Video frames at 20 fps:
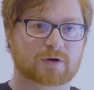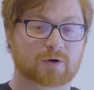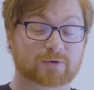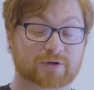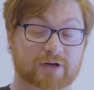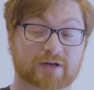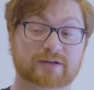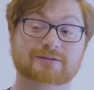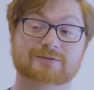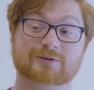
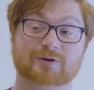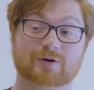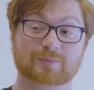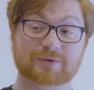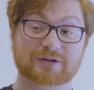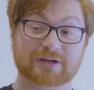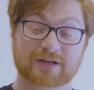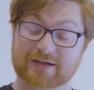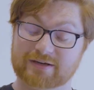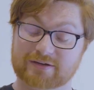Okay. I
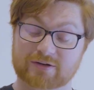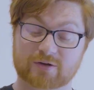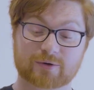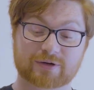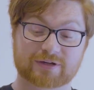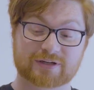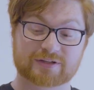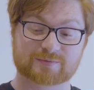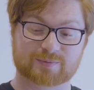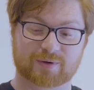mean, hey,
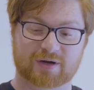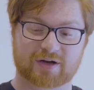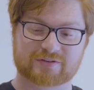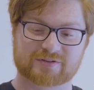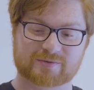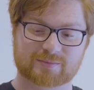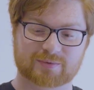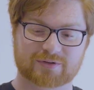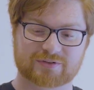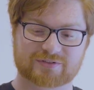knowing it's
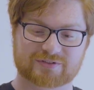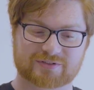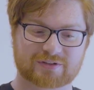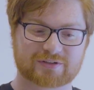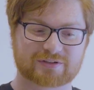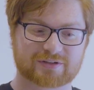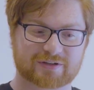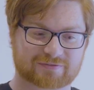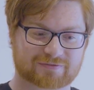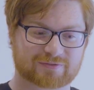possible is
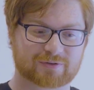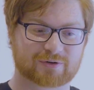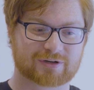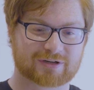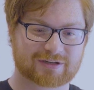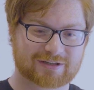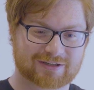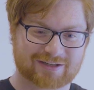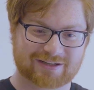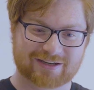still enough
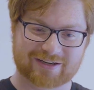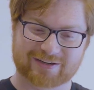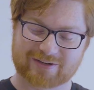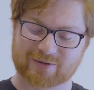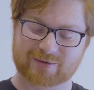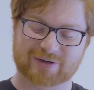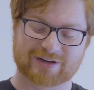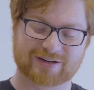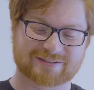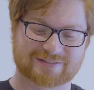for,
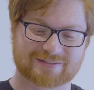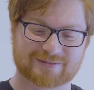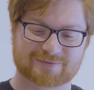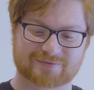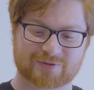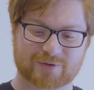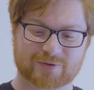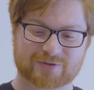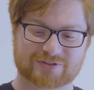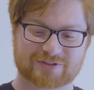some
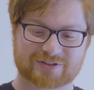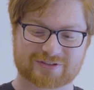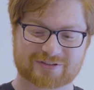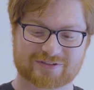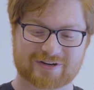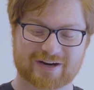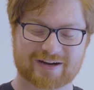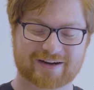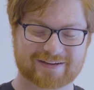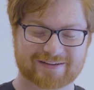folks to
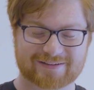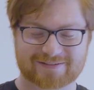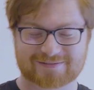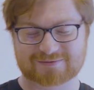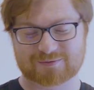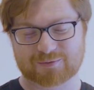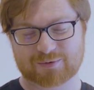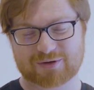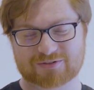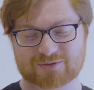try
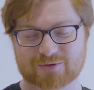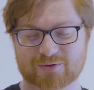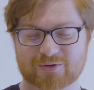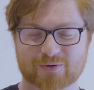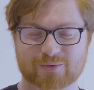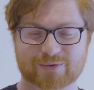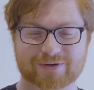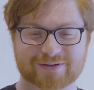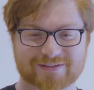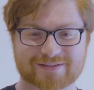and weasel
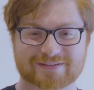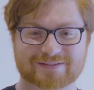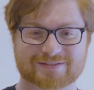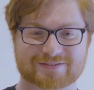their way in.